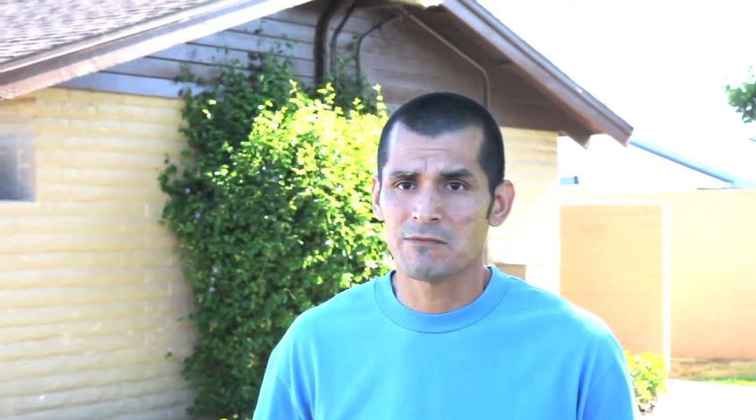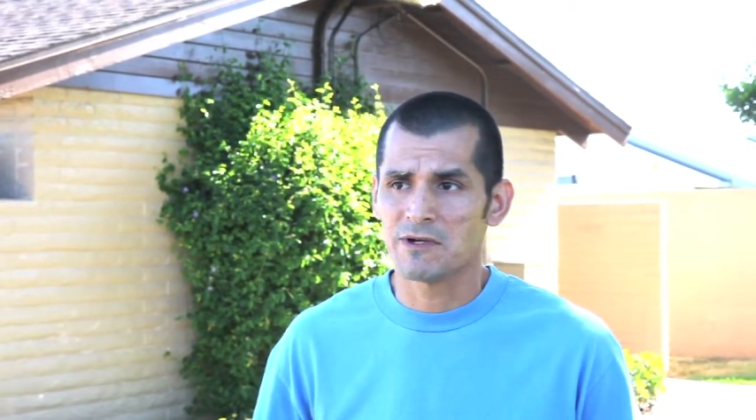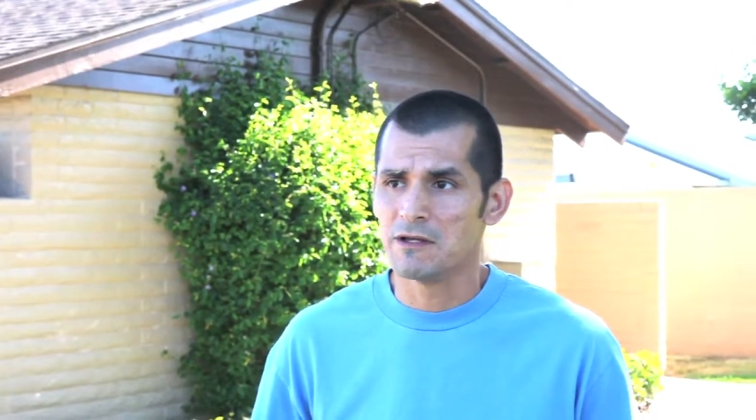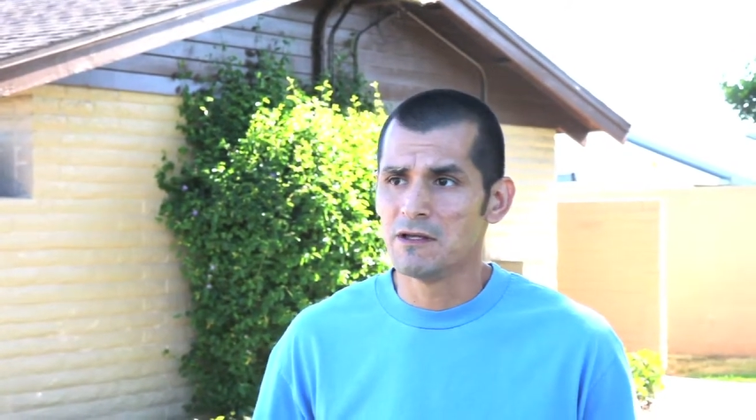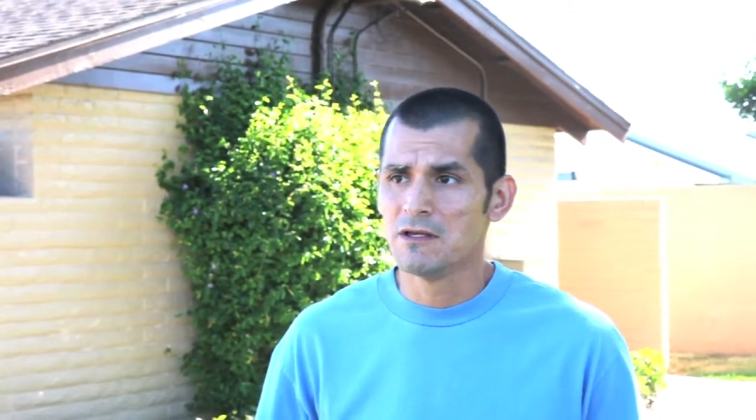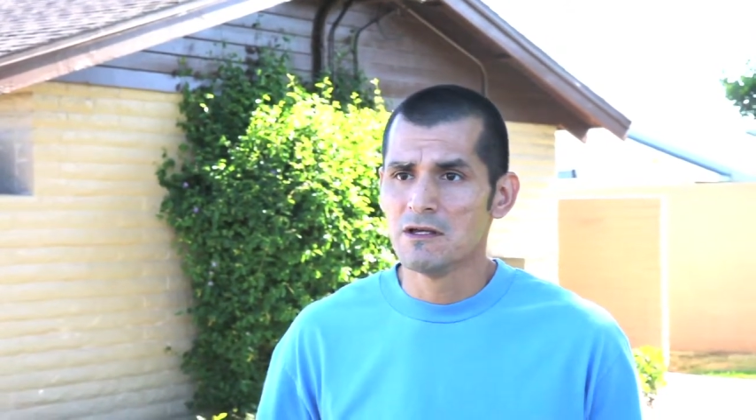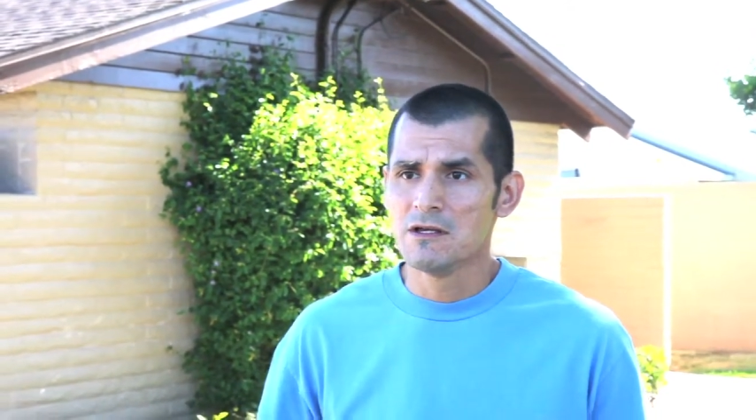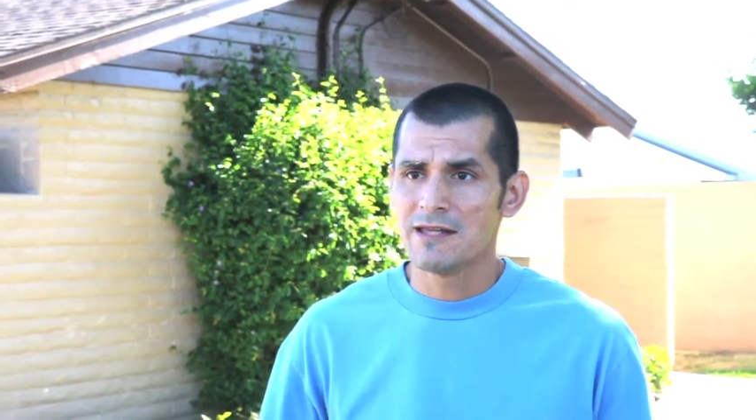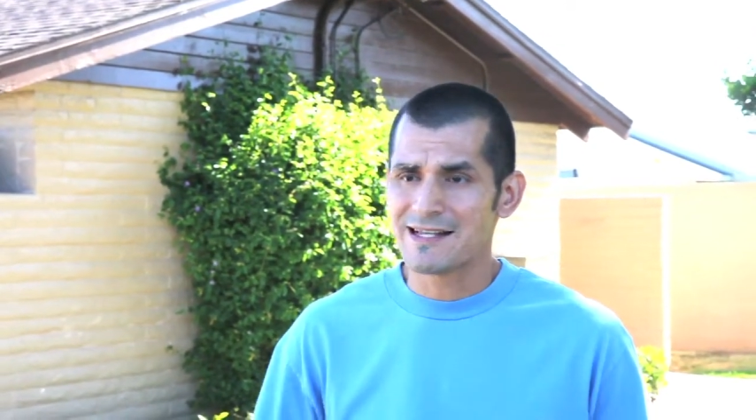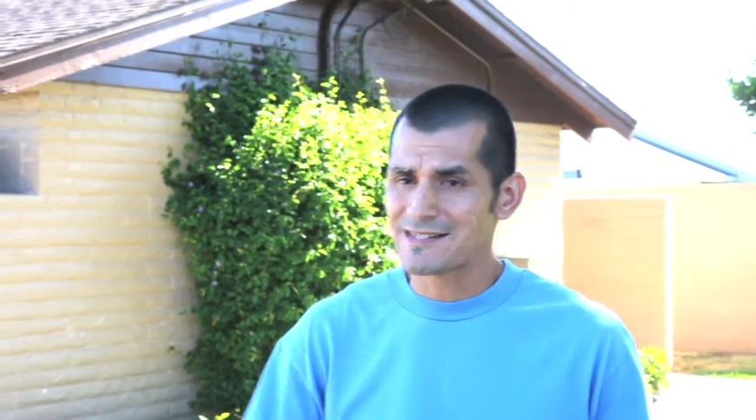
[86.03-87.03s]
but
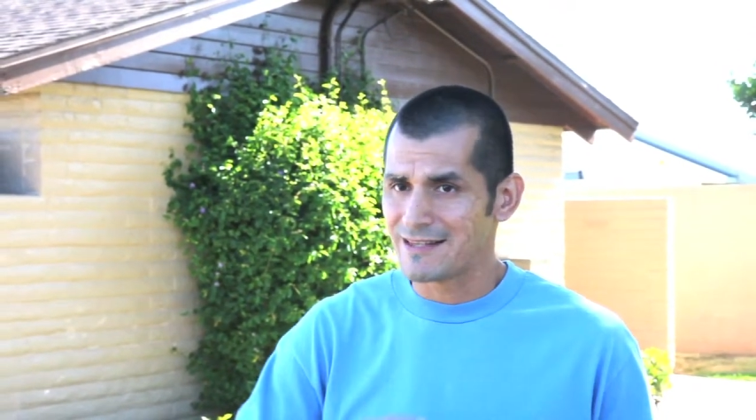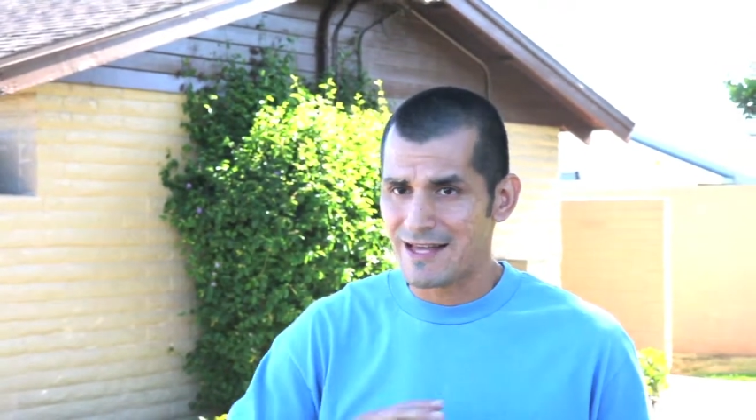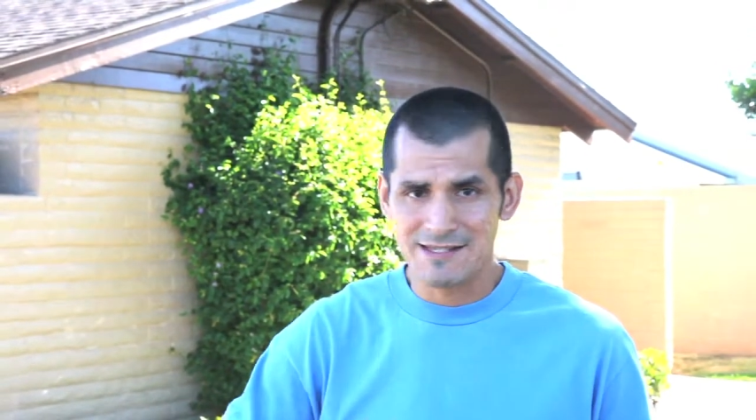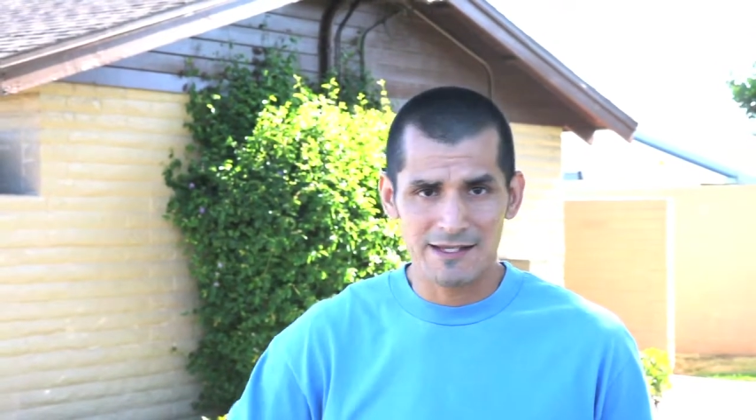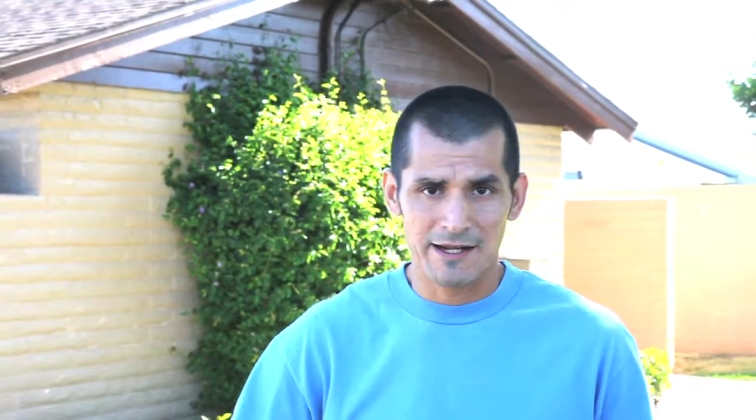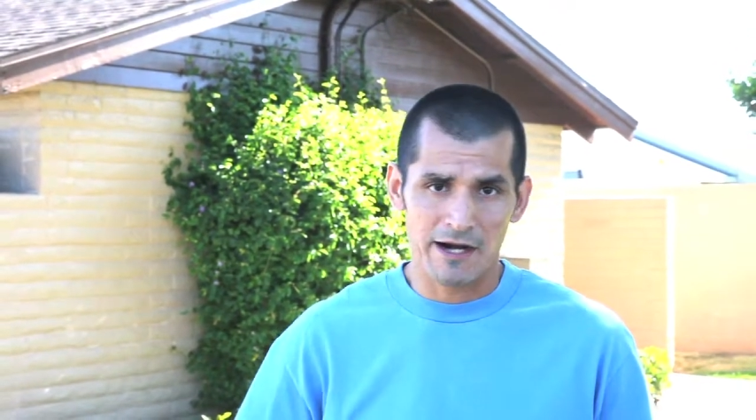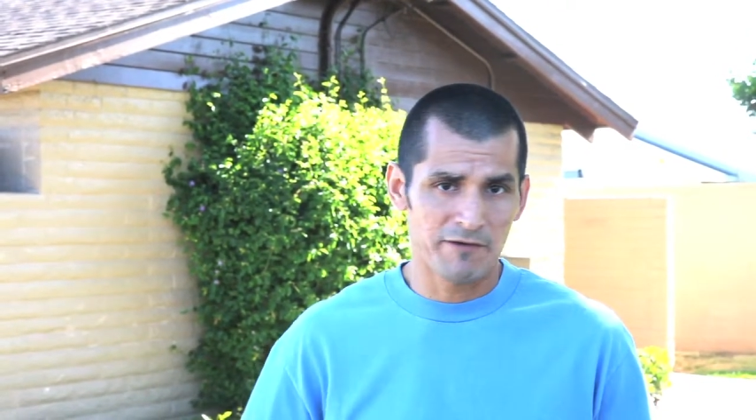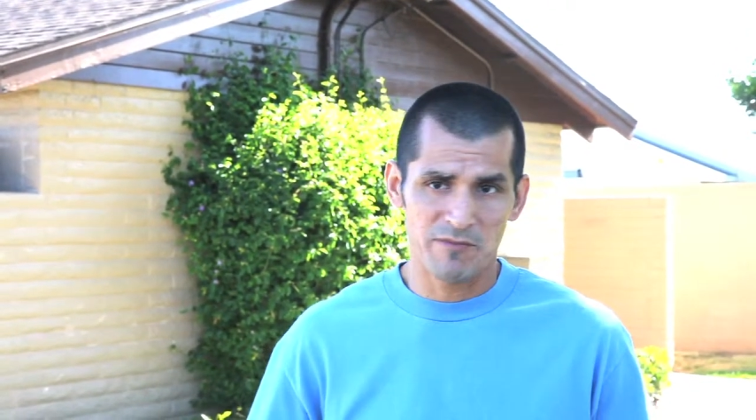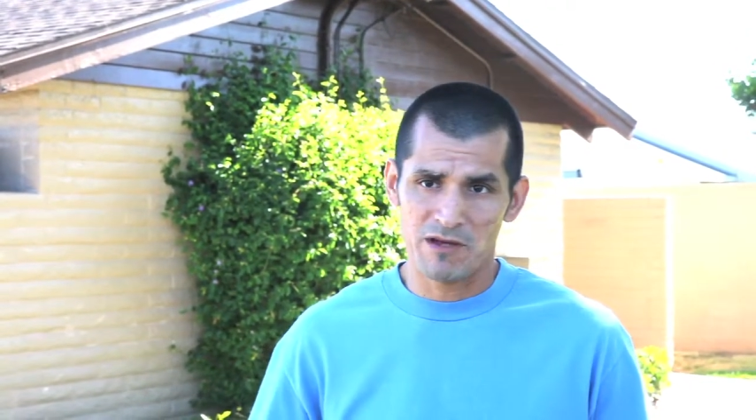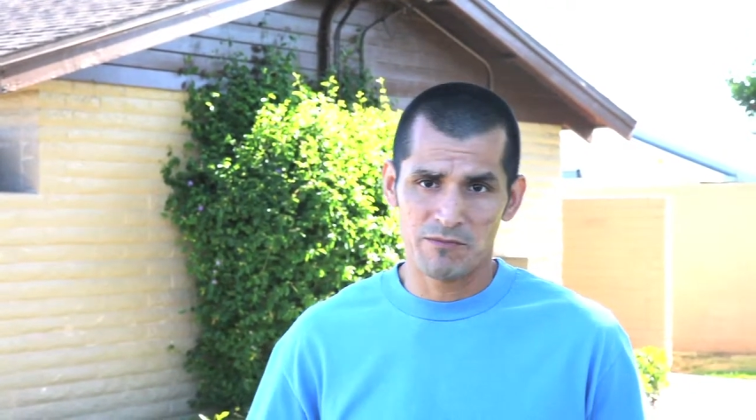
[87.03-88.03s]
that's the last thing that I
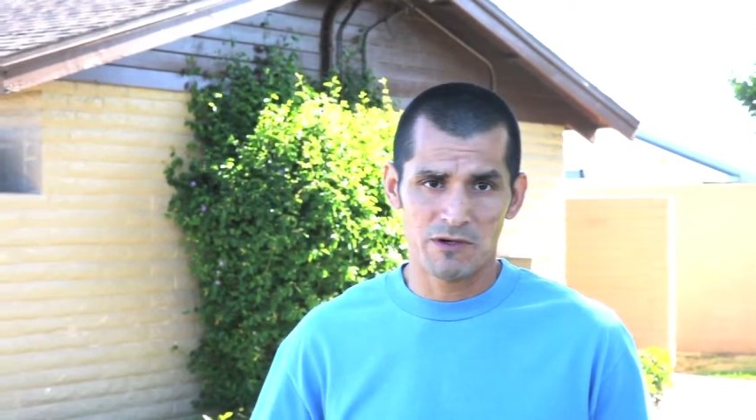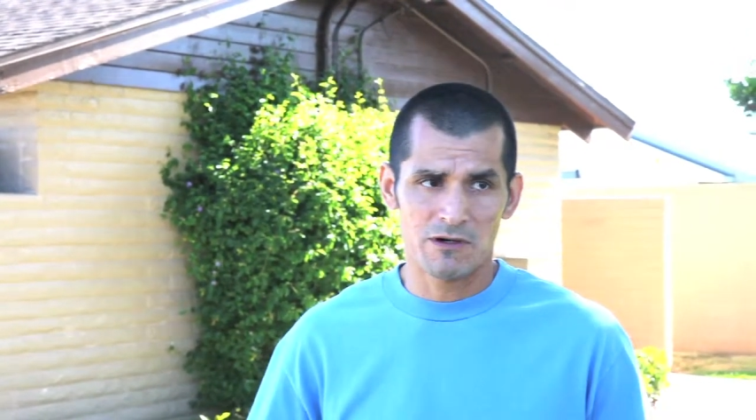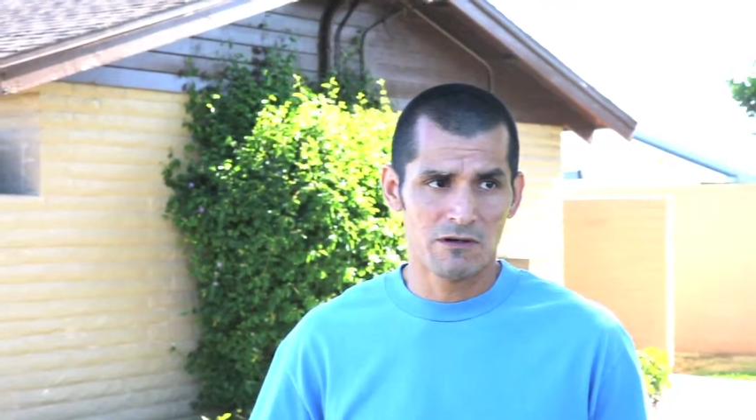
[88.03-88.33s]
remember.